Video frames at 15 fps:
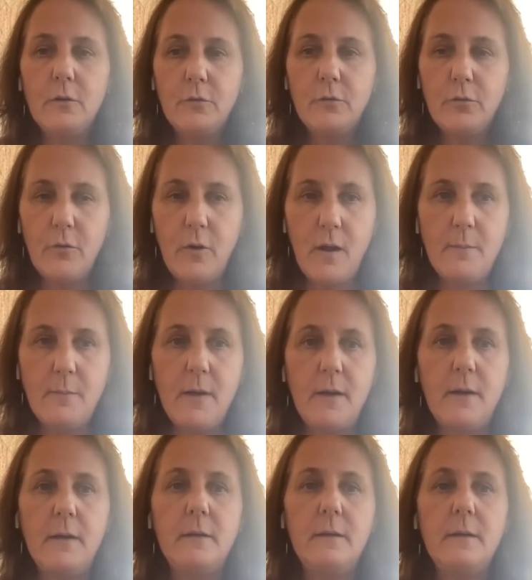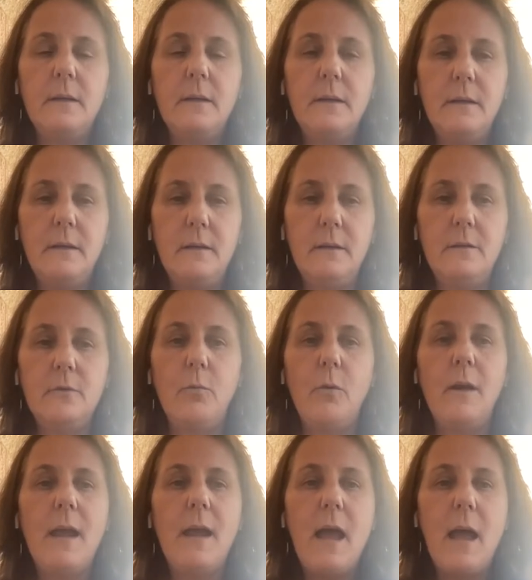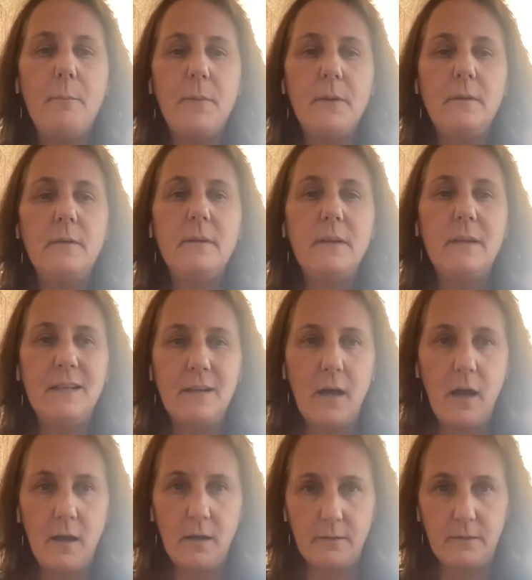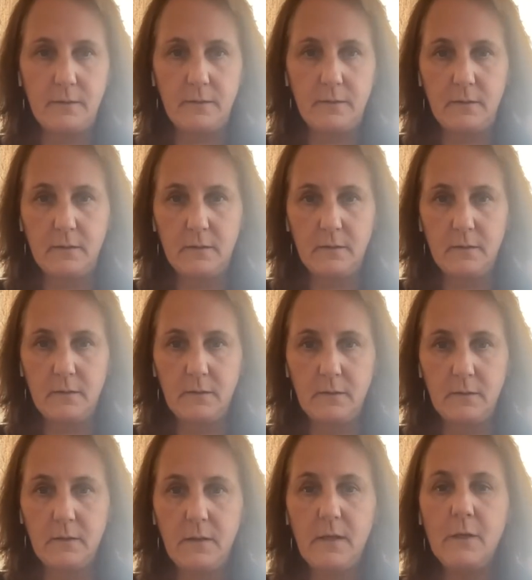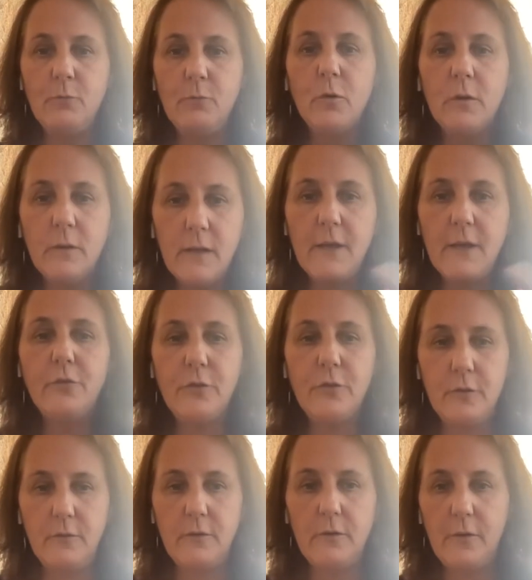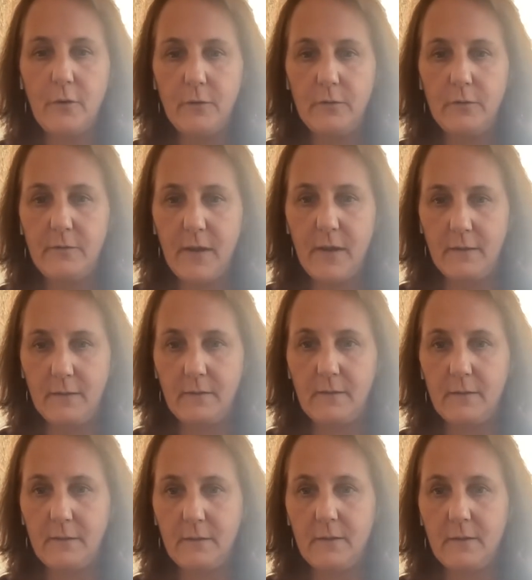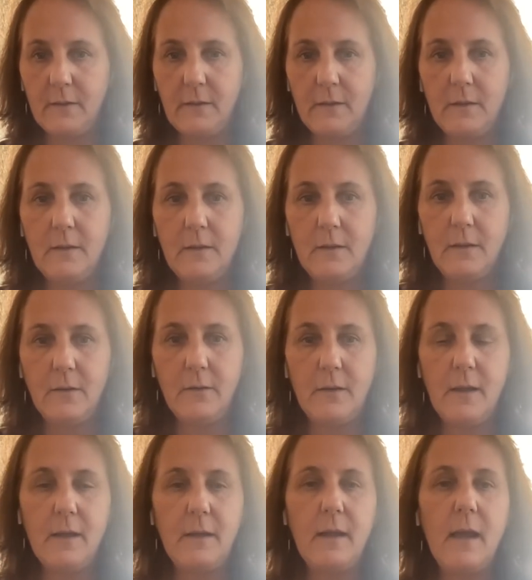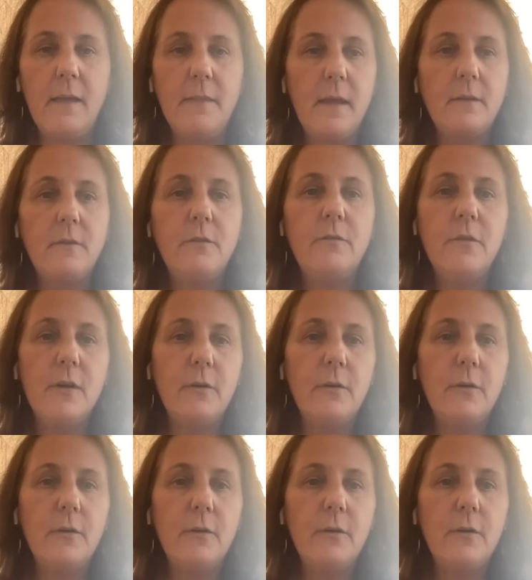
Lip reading: Trauma is what happens in us in relation to those events. Okay, and that's